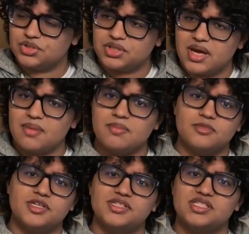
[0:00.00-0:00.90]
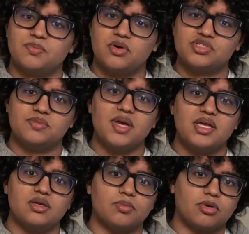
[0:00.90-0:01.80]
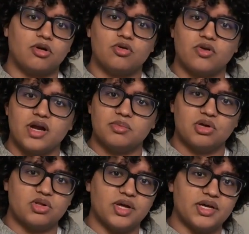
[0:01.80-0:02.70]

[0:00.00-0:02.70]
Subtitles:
that is supposed to make your program look like